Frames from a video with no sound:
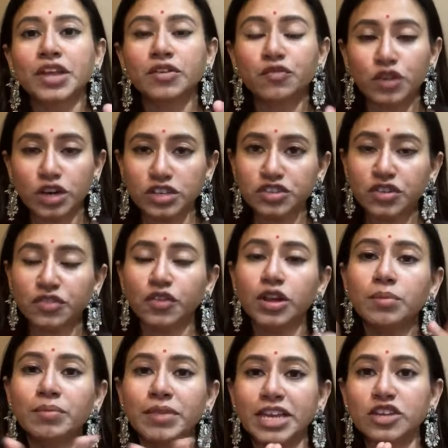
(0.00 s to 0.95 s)
first of
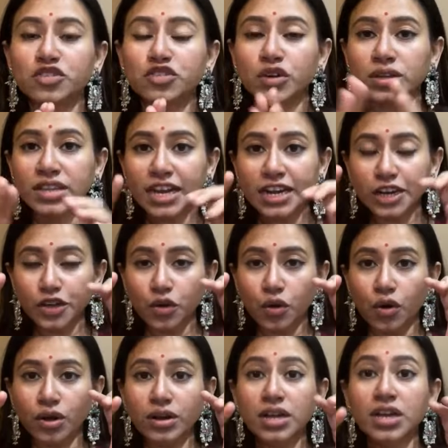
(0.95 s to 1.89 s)
all, make sure that
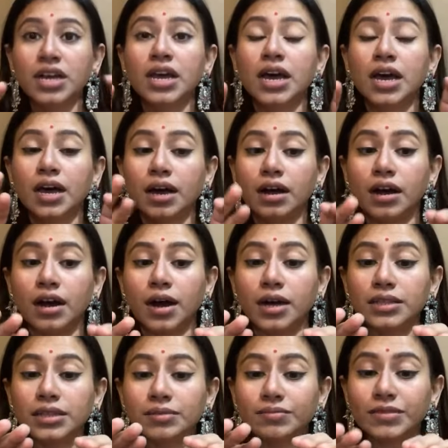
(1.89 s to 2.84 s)
your
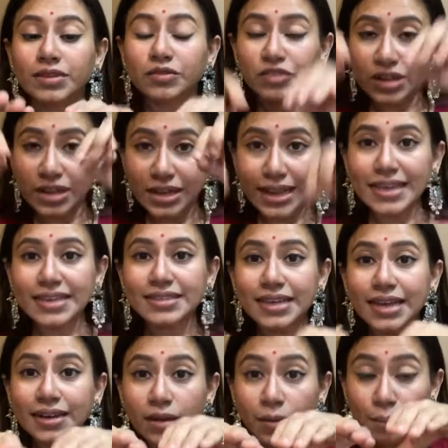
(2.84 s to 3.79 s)
uh, legs
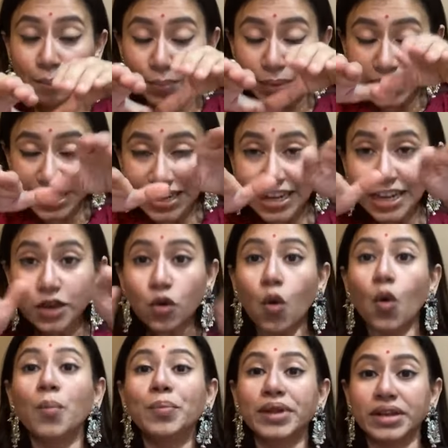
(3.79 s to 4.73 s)
are completely
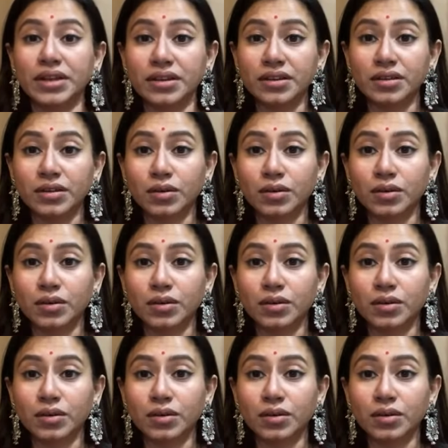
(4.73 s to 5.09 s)
opened.